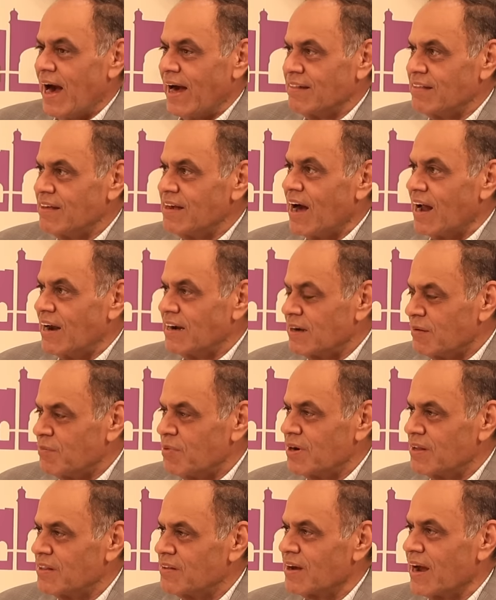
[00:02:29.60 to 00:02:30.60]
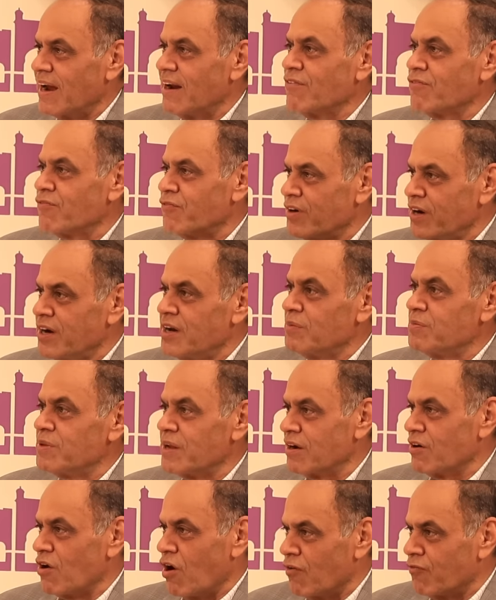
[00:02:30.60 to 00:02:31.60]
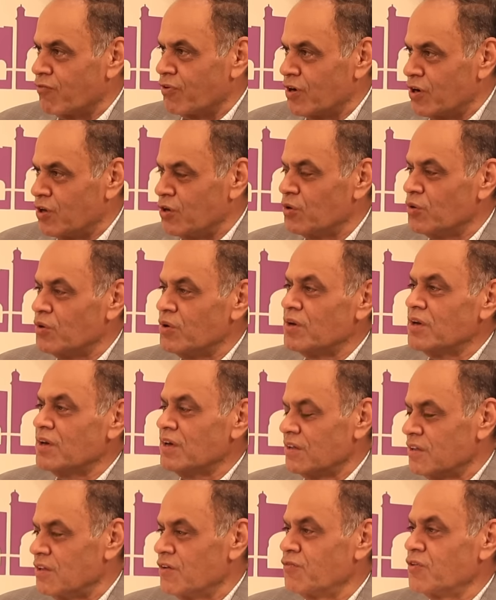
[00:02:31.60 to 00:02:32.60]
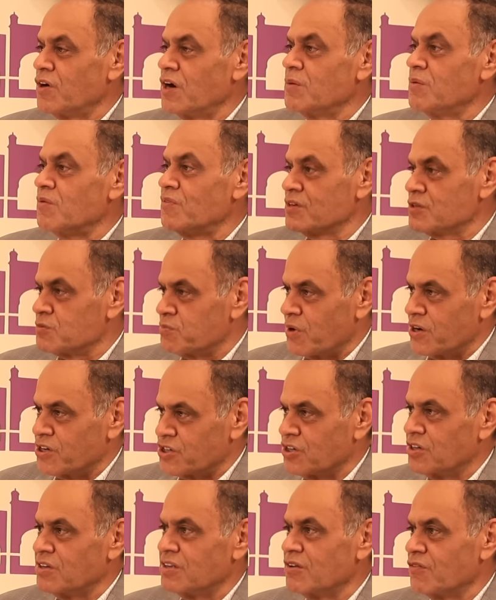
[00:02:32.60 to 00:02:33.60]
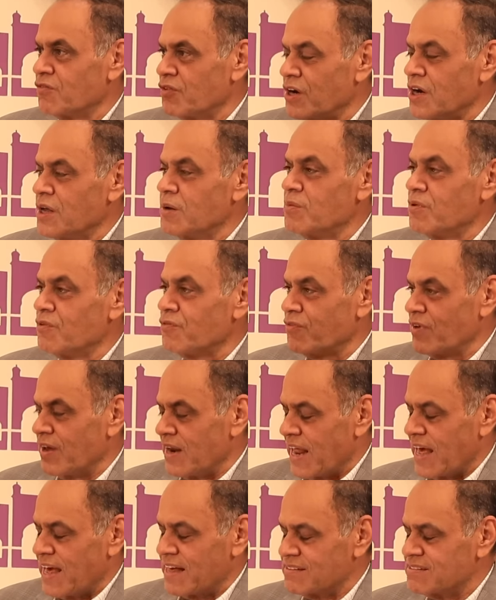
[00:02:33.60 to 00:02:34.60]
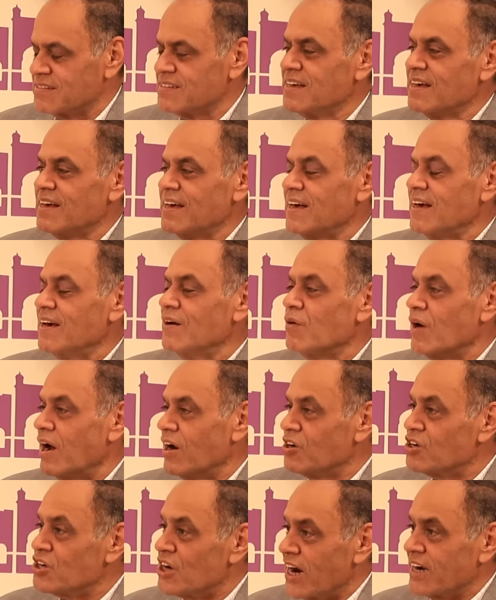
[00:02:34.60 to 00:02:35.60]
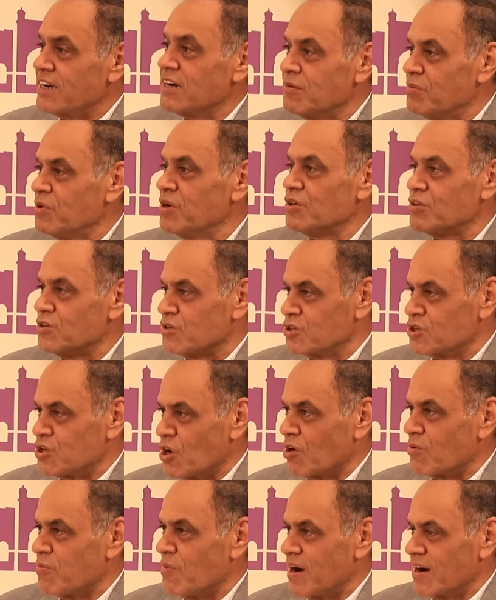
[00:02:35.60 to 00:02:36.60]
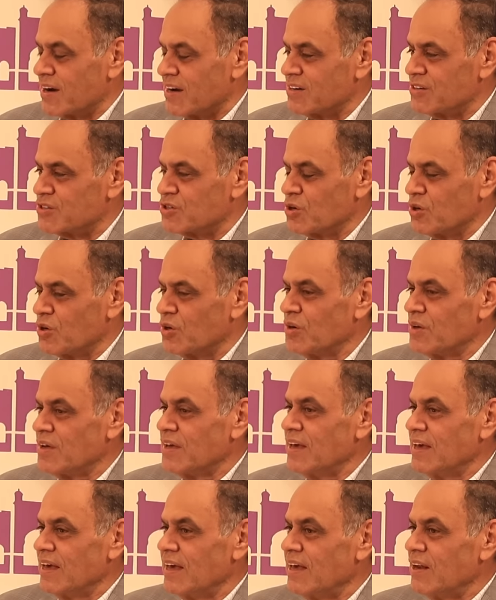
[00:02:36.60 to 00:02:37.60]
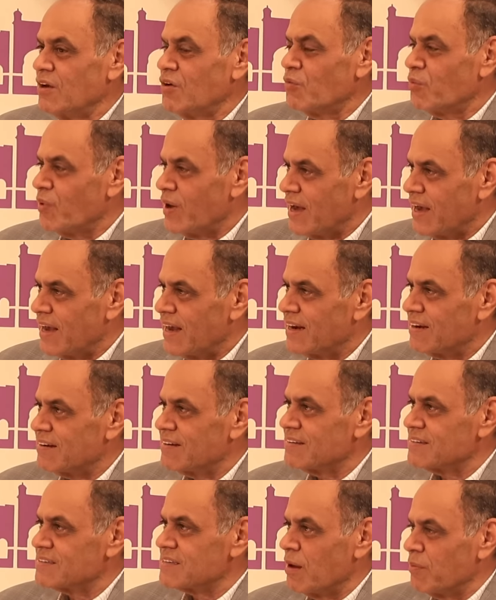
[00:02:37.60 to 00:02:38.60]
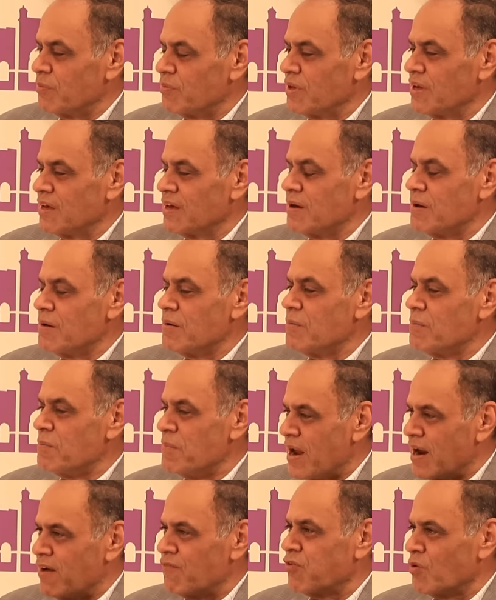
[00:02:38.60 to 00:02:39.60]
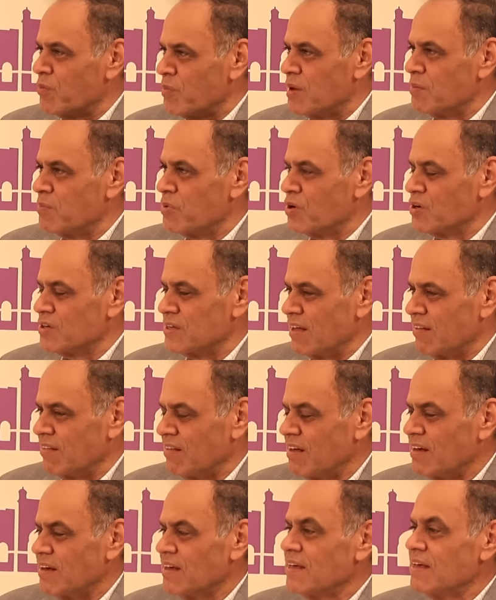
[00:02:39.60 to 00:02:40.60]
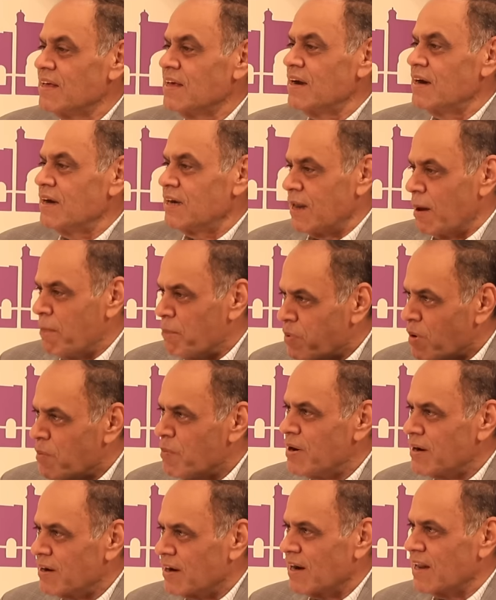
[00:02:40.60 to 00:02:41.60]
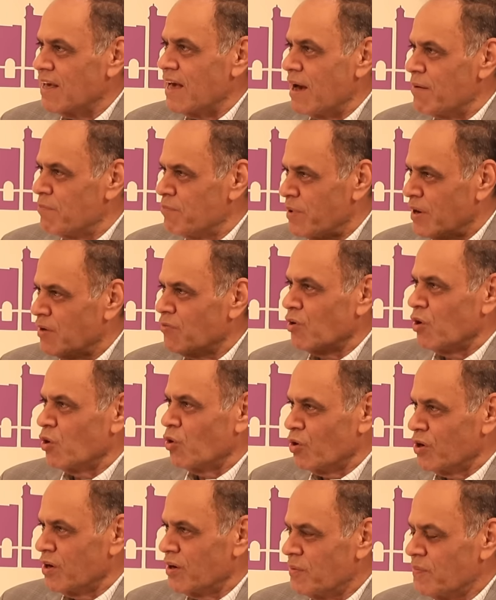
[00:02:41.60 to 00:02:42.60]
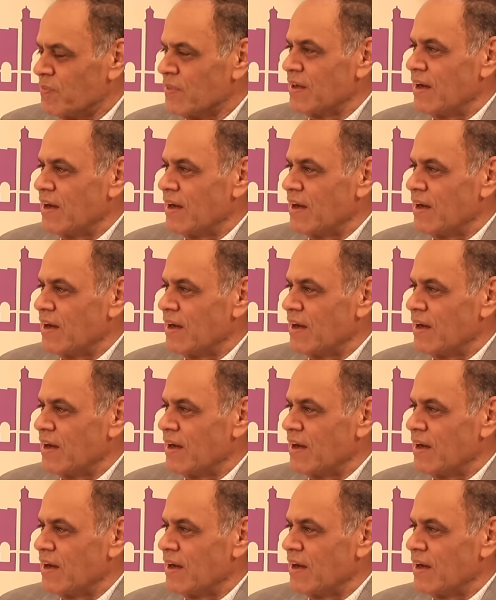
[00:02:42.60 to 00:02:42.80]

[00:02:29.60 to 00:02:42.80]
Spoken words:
I think ultimately the kind of freedom that it offered you, the freedom of expression, the freedom of finance, attracted me to the stock market. So in a way, it is something made for me, because I think temperamentally, I'm a bit of a loner.